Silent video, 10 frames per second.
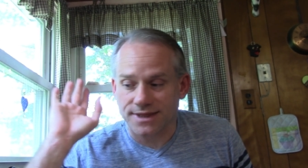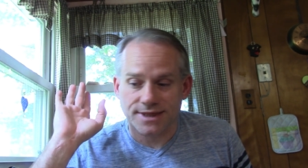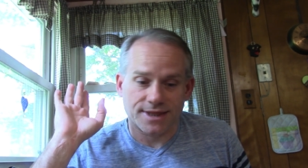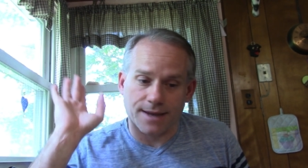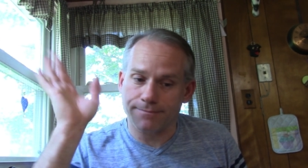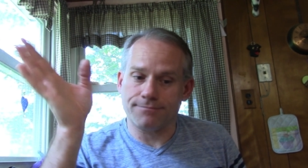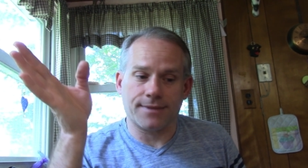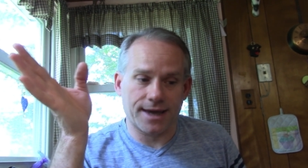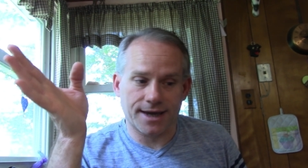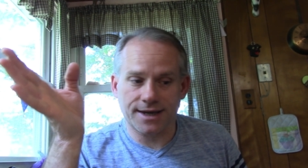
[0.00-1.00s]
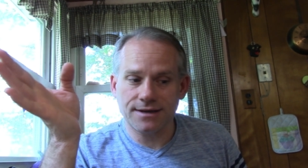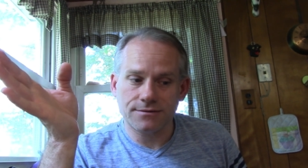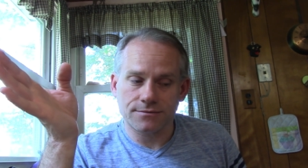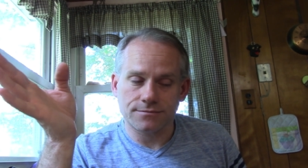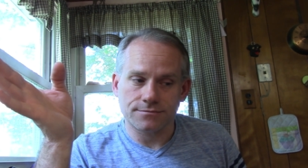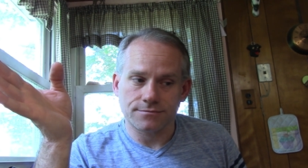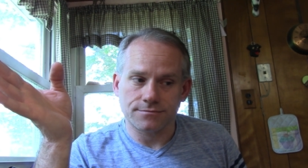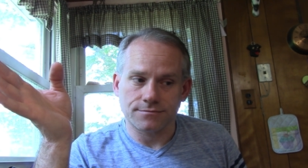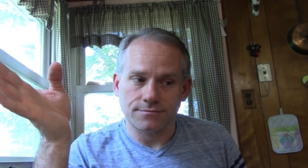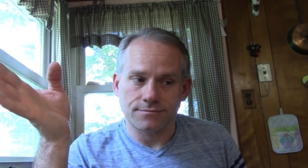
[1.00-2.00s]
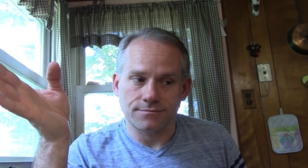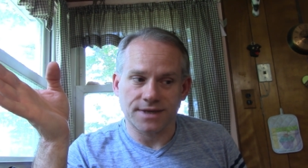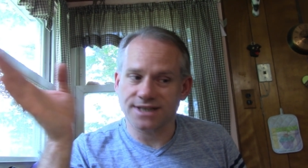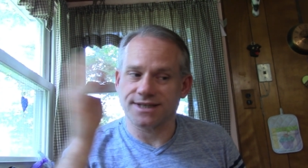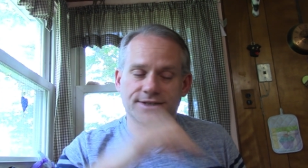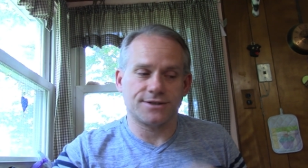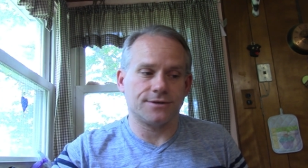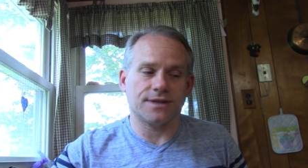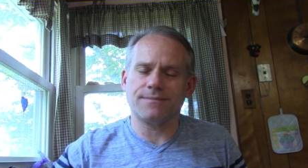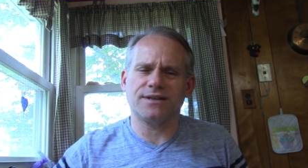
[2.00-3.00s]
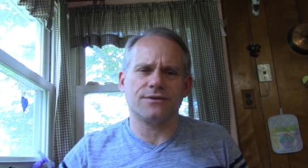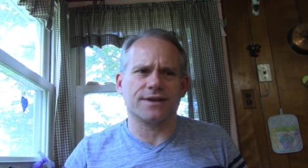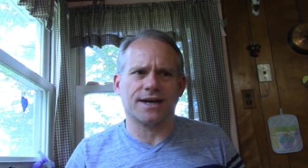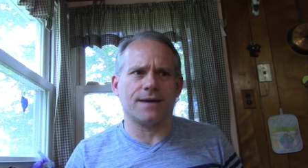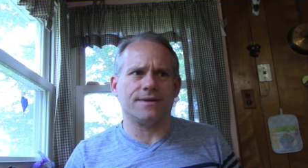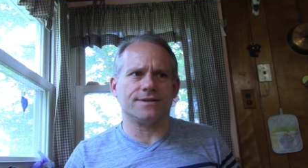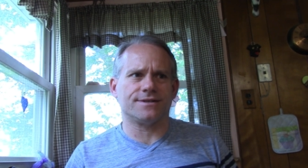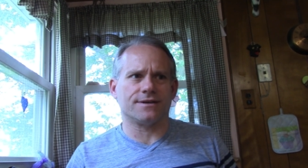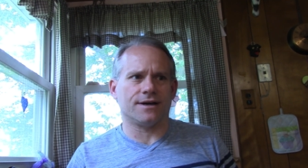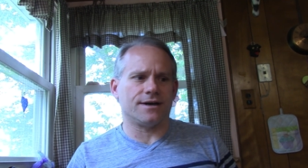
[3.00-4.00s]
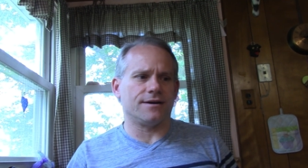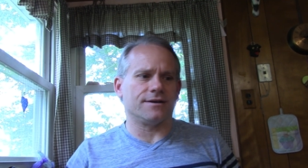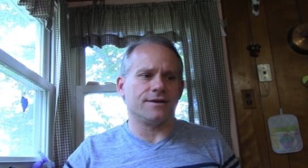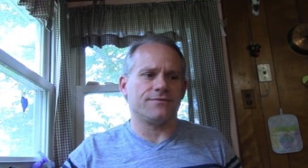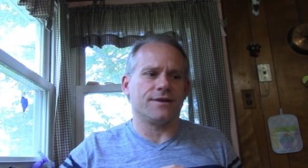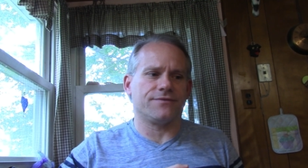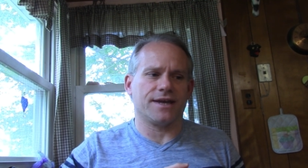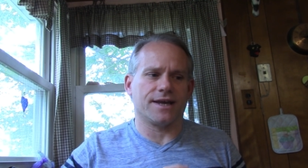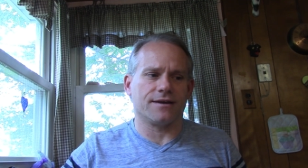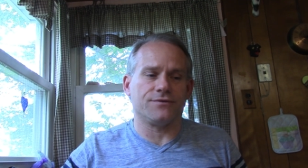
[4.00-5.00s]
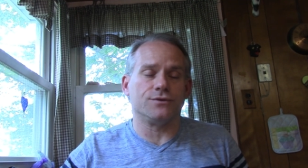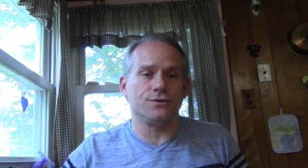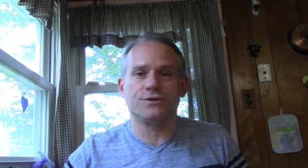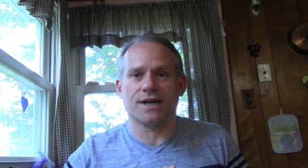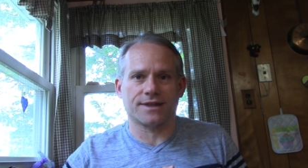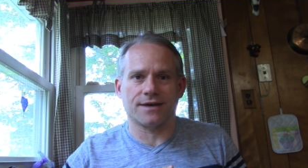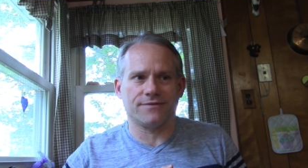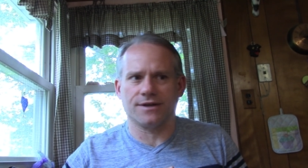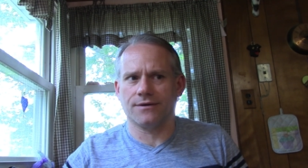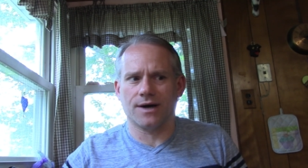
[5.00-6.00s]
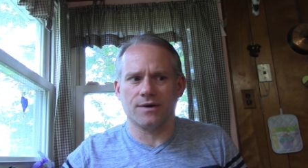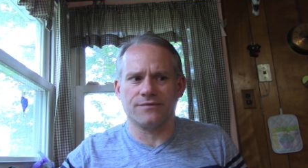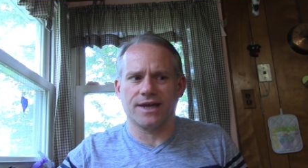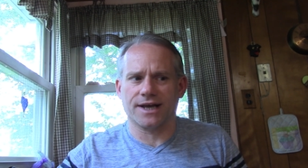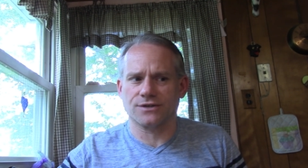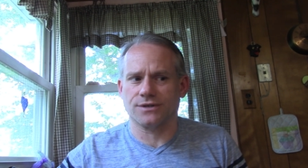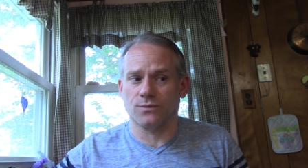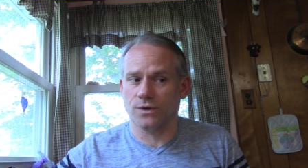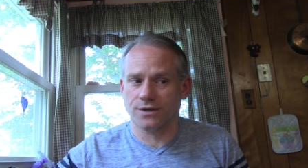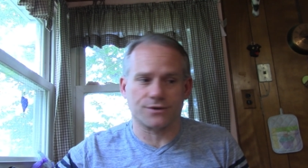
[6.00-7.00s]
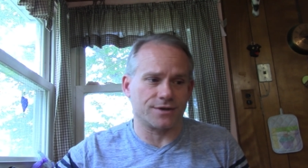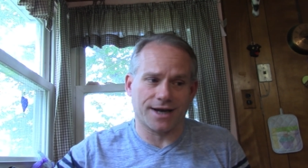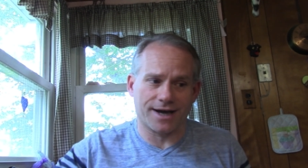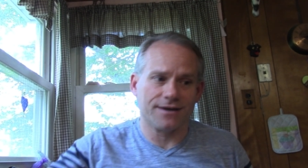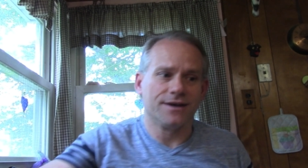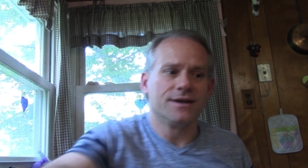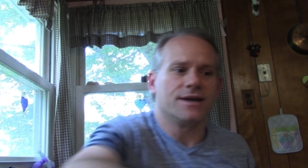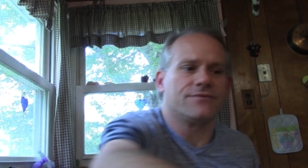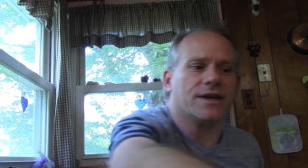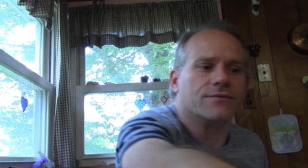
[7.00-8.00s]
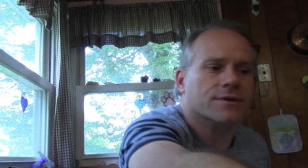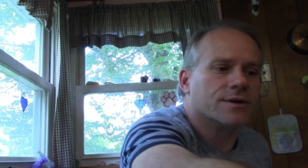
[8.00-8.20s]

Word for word: that may make sense to you. Let me know in the comments uh, if, if, that, if you do check that video out, if that actually worked or not if that really